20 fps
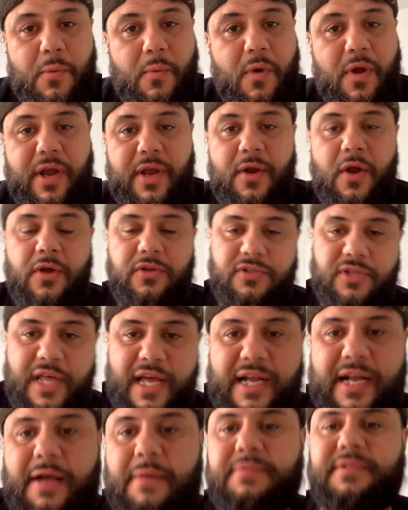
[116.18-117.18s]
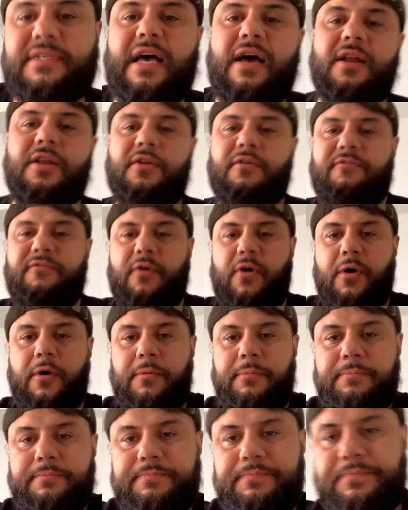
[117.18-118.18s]
been working what's, on. So that Mo, comes what's out the series, in the
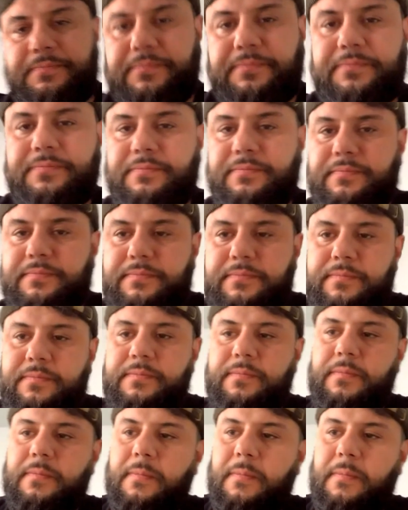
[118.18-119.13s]
fall. What's the